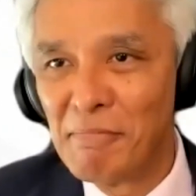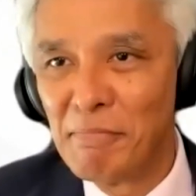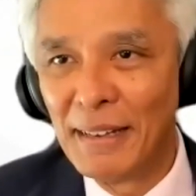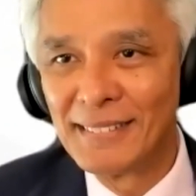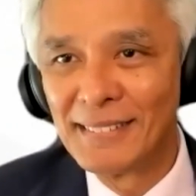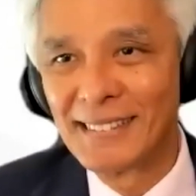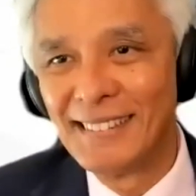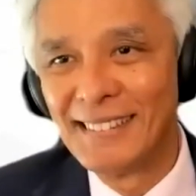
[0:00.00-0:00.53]

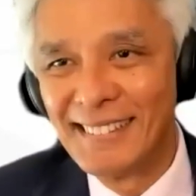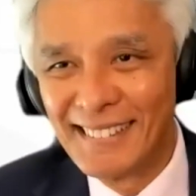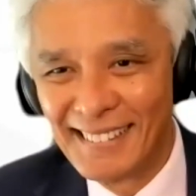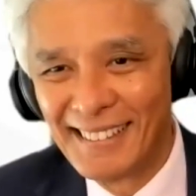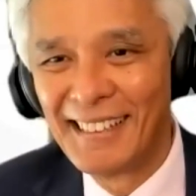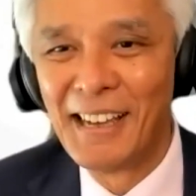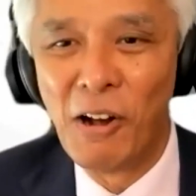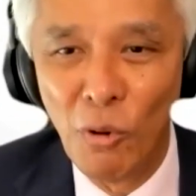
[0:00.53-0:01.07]
Benson,
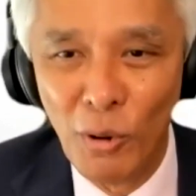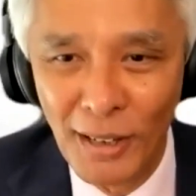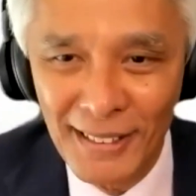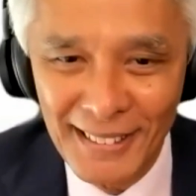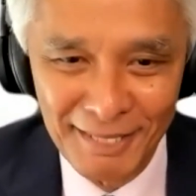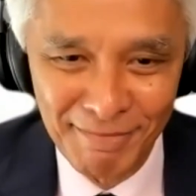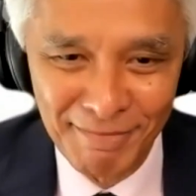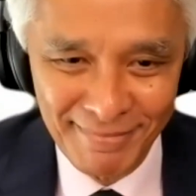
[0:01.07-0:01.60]

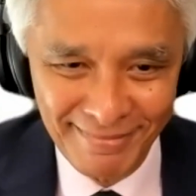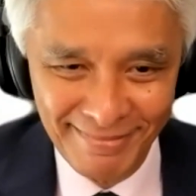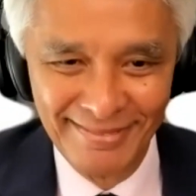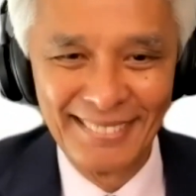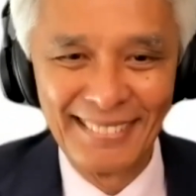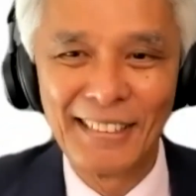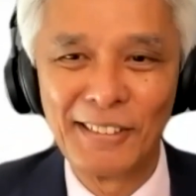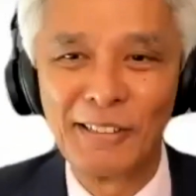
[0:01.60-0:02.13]
welcome
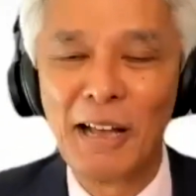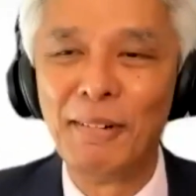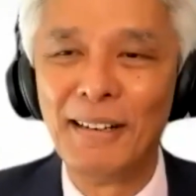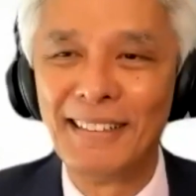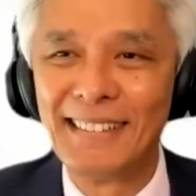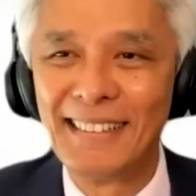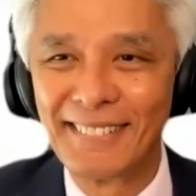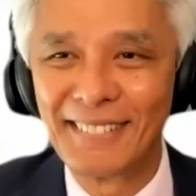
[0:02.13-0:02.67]
to
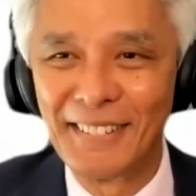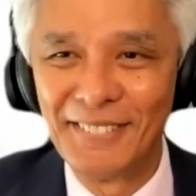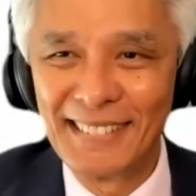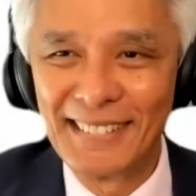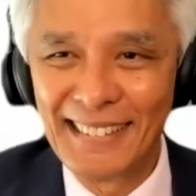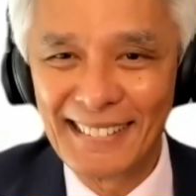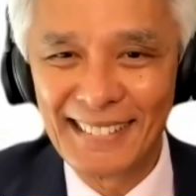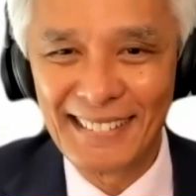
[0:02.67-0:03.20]
MIDF
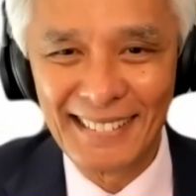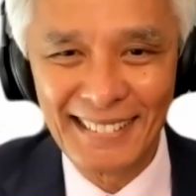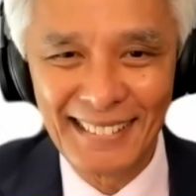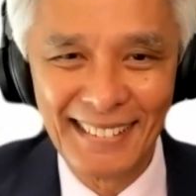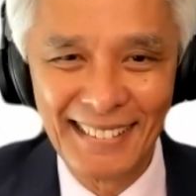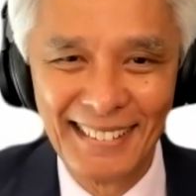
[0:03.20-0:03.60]
Conversations.